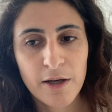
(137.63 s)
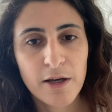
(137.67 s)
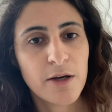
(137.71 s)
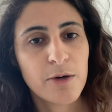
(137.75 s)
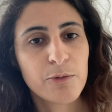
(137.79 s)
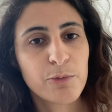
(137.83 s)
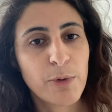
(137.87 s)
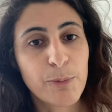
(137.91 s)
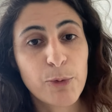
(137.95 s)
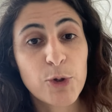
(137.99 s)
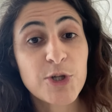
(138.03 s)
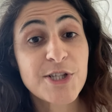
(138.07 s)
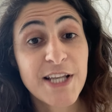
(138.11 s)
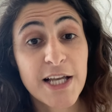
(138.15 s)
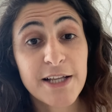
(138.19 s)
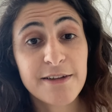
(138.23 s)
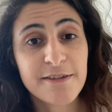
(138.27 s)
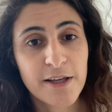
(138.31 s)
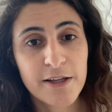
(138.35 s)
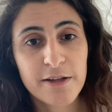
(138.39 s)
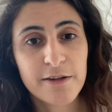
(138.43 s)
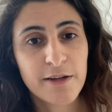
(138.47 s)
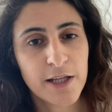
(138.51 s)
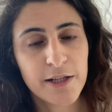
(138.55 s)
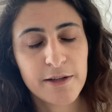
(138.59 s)

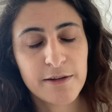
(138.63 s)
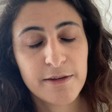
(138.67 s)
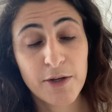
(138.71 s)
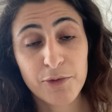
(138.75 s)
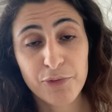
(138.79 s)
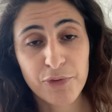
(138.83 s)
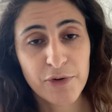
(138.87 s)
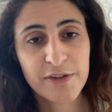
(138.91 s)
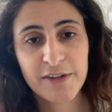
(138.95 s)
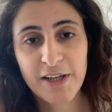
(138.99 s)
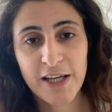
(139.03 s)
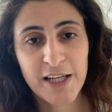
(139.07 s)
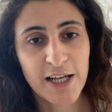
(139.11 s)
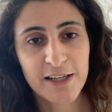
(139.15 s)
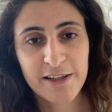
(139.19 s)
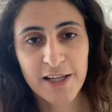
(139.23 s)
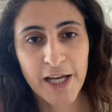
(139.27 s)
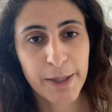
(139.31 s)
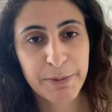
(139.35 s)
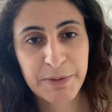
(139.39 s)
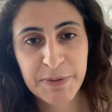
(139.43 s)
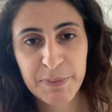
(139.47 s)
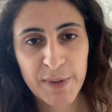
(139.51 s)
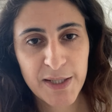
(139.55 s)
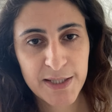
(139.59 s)
represented in different data
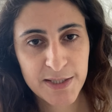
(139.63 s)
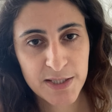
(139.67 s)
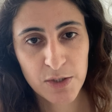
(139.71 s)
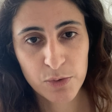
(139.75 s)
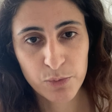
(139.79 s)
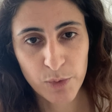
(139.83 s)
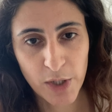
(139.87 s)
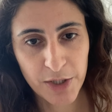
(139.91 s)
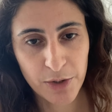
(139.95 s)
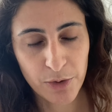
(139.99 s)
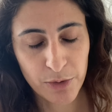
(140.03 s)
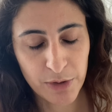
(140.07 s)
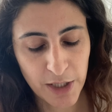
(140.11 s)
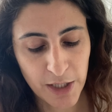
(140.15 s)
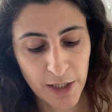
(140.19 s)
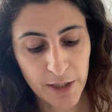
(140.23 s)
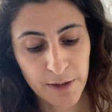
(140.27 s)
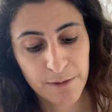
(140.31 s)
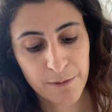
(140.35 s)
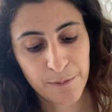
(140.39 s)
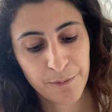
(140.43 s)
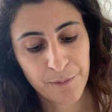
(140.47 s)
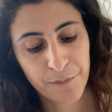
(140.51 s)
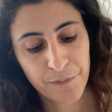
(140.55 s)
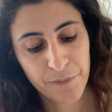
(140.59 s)
types based on what you
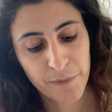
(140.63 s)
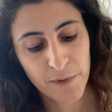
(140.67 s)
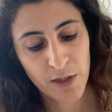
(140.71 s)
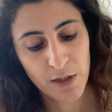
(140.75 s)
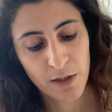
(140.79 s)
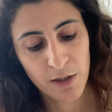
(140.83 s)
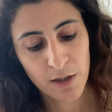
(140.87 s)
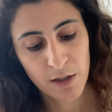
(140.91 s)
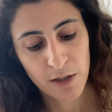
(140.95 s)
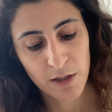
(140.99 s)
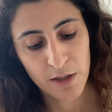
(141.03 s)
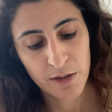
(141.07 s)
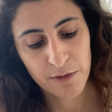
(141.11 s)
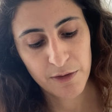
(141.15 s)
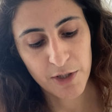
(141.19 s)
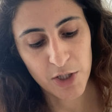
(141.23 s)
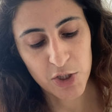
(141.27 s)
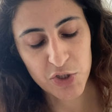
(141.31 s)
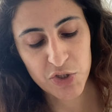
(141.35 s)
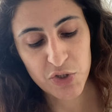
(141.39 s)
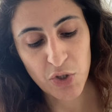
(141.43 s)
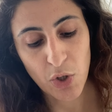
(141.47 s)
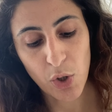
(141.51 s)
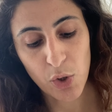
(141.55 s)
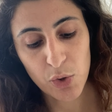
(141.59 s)
need.
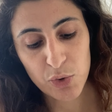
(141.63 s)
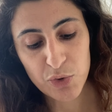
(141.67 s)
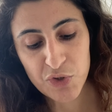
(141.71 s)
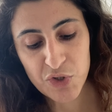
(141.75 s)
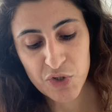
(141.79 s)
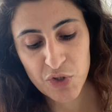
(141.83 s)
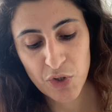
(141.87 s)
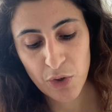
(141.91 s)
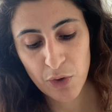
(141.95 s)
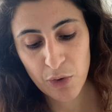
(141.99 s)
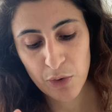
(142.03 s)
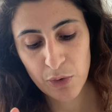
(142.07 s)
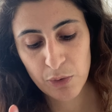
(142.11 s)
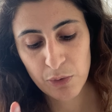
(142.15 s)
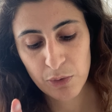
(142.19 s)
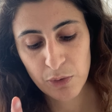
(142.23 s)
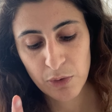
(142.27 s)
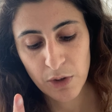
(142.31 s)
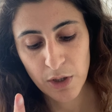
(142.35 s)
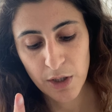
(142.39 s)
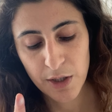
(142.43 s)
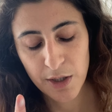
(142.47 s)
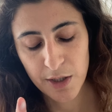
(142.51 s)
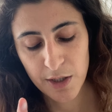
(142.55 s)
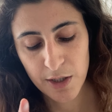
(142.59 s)
There's also
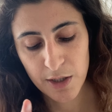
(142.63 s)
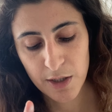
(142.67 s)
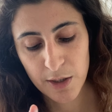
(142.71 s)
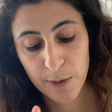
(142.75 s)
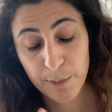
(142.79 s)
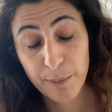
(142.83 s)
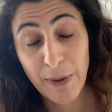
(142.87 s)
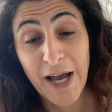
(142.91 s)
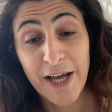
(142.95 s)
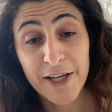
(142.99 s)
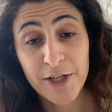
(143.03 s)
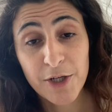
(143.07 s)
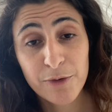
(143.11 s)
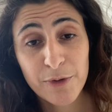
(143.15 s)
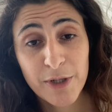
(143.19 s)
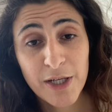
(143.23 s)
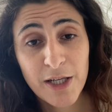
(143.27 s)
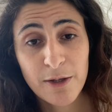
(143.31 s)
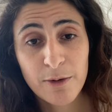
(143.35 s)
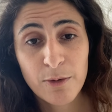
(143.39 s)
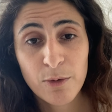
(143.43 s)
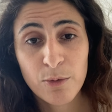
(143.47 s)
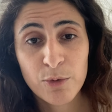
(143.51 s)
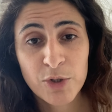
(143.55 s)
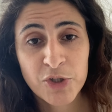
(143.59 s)

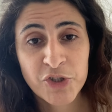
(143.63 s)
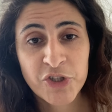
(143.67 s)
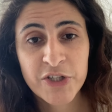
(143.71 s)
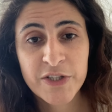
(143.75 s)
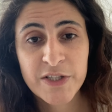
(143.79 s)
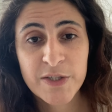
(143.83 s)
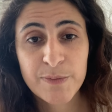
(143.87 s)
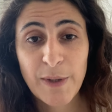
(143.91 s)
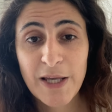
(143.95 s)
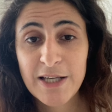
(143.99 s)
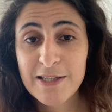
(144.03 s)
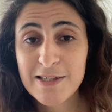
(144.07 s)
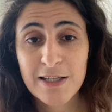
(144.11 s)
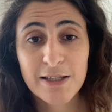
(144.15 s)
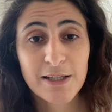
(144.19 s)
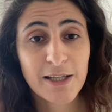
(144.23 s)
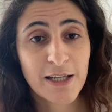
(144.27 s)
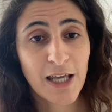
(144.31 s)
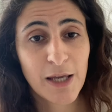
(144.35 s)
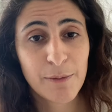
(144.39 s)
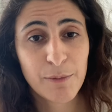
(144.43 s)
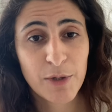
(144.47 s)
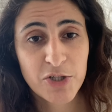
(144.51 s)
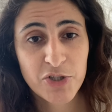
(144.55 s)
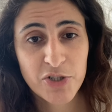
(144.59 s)
binary, which is basically
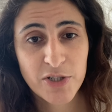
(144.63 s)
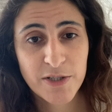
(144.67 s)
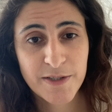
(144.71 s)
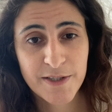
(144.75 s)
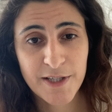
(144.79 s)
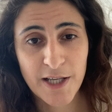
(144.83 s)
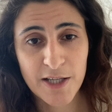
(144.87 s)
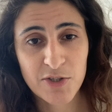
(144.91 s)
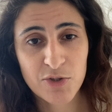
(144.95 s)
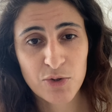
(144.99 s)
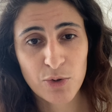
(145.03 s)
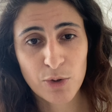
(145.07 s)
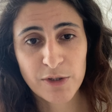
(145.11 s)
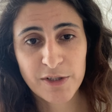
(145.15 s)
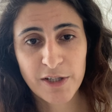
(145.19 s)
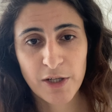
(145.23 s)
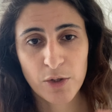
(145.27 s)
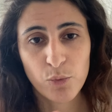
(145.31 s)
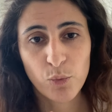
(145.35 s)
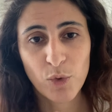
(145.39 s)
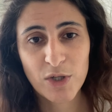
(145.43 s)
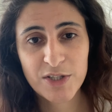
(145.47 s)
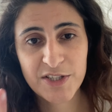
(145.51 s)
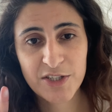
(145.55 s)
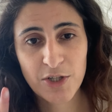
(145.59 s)
images that's stored
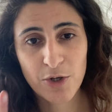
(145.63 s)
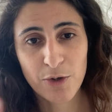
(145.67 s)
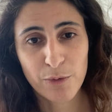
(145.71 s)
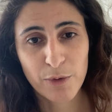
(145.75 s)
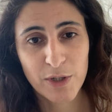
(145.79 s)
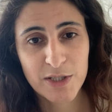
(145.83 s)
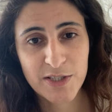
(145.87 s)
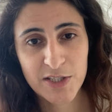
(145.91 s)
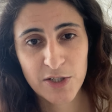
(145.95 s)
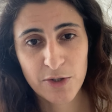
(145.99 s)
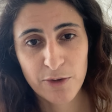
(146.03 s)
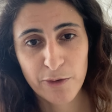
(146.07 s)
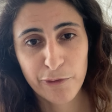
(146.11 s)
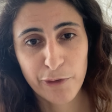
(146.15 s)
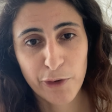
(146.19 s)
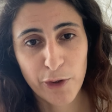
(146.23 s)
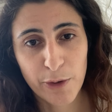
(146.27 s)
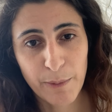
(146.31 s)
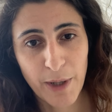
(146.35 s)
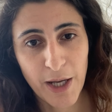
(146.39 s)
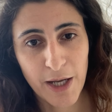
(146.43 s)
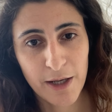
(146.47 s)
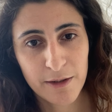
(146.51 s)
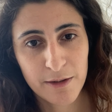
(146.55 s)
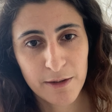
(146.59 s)
in 1010
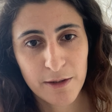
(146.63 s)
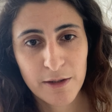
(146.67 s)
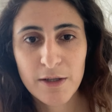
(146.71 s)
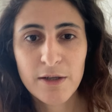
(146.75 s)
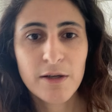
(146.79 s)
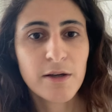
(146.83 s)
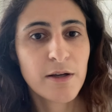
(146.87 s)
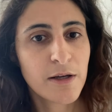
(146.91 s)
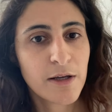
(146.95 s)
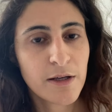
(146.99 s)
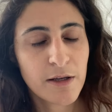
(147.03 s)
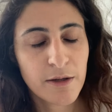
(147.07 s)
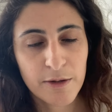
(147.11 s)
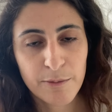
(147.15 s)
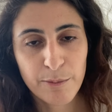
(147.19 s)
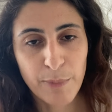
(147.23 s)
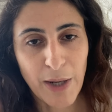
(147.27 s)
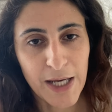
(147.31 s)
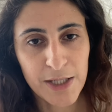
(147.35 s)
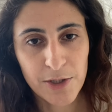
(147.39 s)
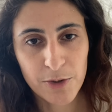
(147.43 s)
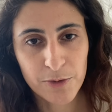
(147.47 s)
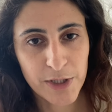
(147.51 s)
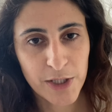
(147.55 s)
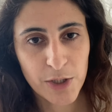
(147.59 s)
format.
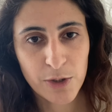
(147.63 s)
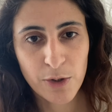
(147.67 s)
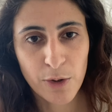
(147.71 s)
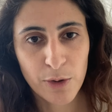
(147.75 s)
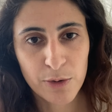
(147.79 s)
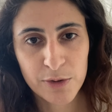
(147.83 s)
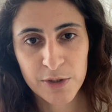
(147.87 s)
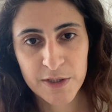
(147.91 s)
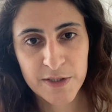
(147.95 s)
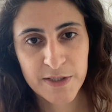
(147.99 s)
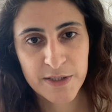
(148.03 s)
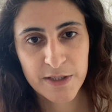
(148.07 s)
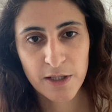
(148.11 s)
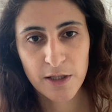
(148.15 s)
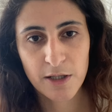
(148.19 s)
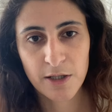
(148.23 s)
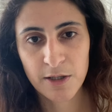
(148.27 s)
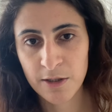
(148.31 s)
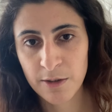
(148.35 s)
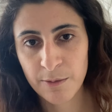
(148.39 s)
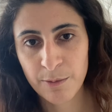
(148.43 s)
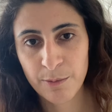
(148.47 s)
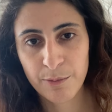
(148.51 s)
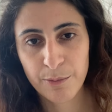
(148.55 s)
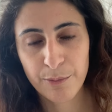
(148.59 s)
Binary code is
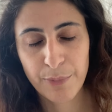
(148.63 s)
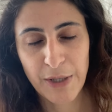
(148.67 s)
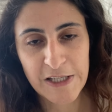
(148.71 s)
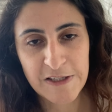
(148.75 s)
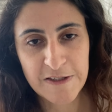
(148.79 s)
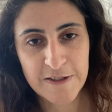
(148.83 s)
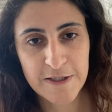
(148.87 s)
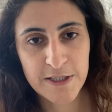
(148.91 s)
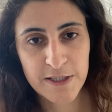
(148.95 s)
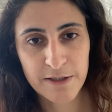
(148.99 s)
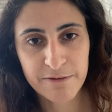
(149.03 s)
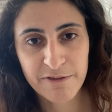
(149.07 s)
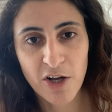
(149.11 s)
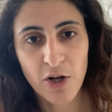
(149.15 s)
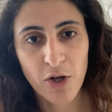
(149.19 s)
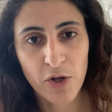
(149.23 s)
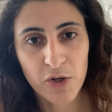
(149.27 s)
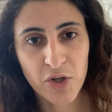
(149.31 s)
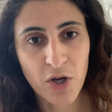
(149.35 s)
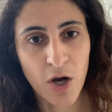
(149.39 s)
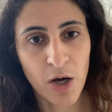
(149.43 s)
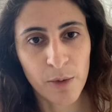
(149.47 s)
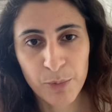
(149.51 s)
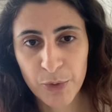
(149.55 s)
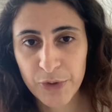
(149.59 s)
the basis of all
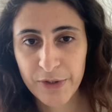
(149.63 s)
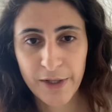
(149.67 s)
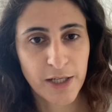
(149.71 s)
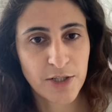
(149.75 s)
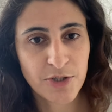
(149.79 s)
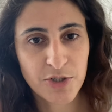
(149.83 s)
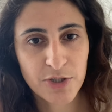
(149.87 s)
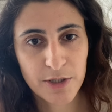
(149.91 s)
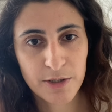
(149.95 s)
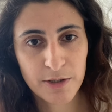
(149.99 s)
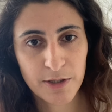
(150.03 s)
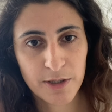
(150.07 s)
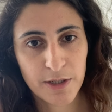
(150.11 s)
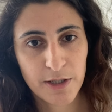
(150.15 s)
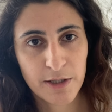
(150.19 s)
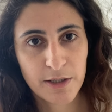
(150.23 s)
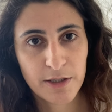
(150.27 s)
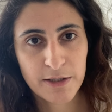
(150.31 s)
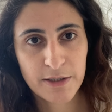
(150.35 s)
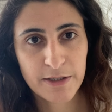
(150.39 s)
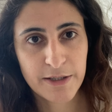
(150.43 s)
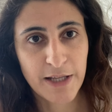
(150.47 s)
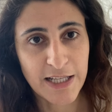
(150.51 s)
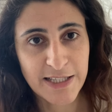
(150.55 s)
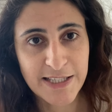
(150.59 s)
computation, and
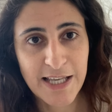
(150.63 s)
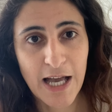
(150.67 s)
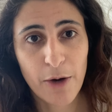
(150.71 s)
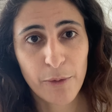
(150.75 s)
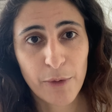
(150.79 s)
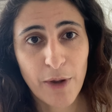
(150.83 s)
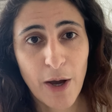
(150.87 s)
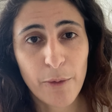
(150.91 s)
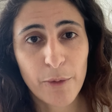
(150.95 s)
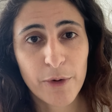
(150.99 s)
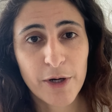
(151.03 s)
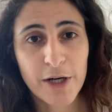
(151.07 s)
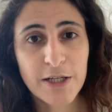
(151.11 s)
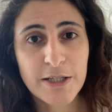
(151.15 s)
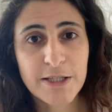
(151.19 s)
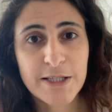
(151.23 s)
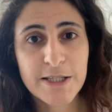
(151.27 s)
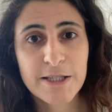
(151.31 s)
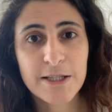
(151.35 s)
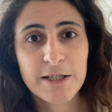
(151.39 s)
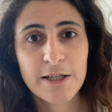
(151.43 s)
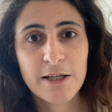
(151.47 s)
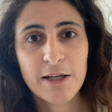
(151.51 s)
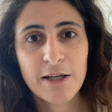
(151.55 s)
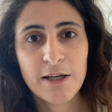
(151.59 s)
that's how that works.